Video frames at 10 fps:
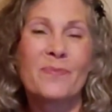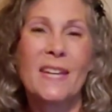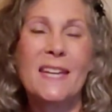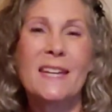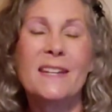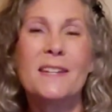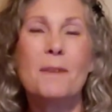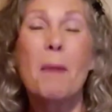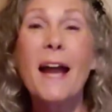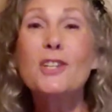in
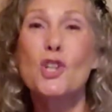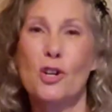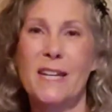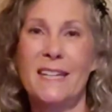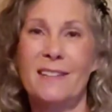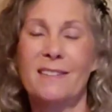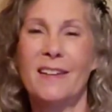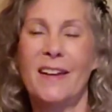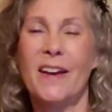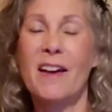my journey
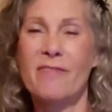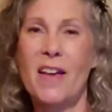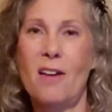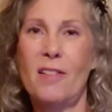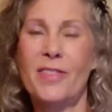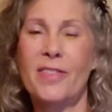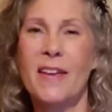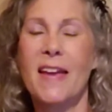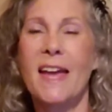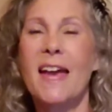of health,
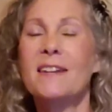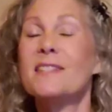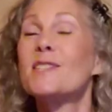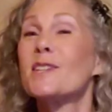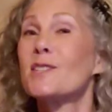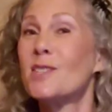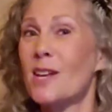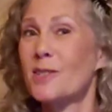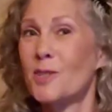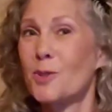and a
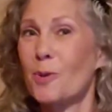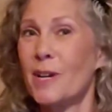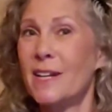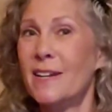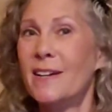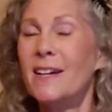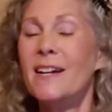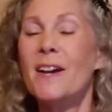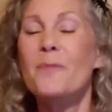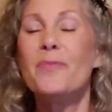success story
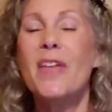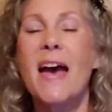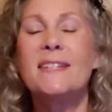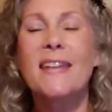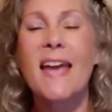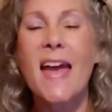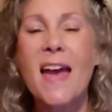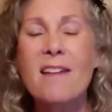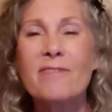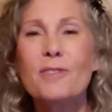that
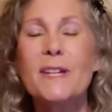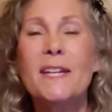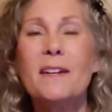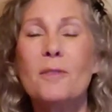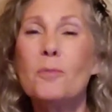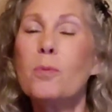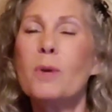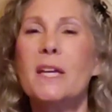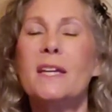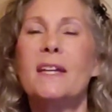every
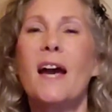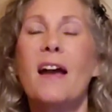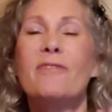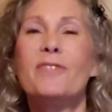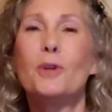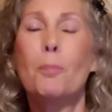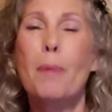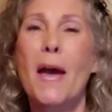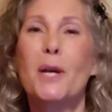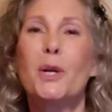week I feel
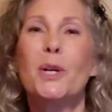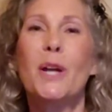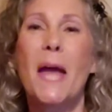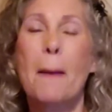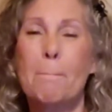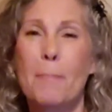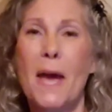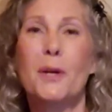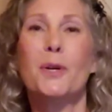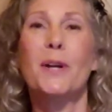better and
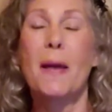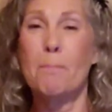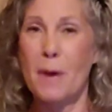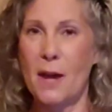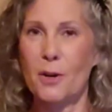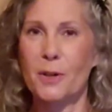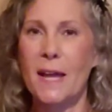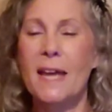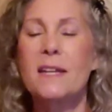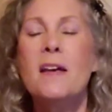better and better.
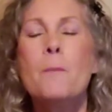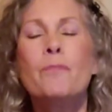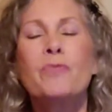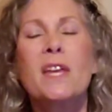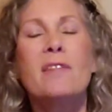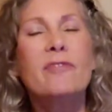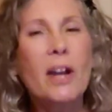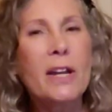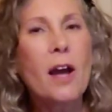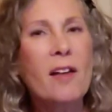And
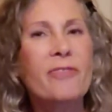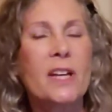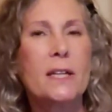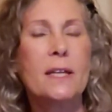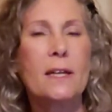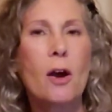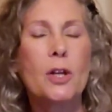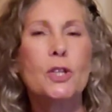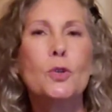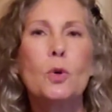very often
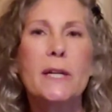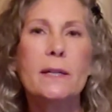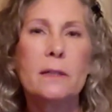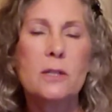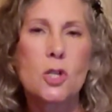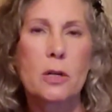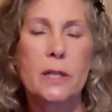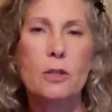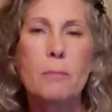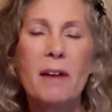on your healing journey,
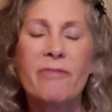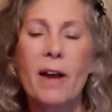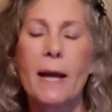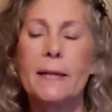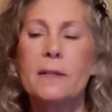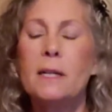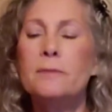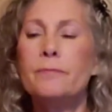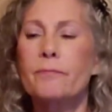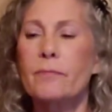you might find
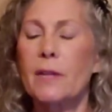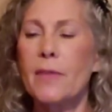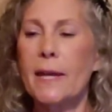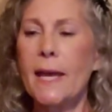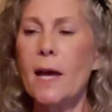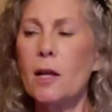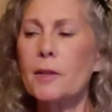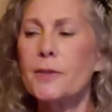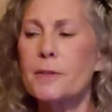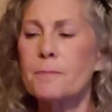that
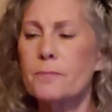health,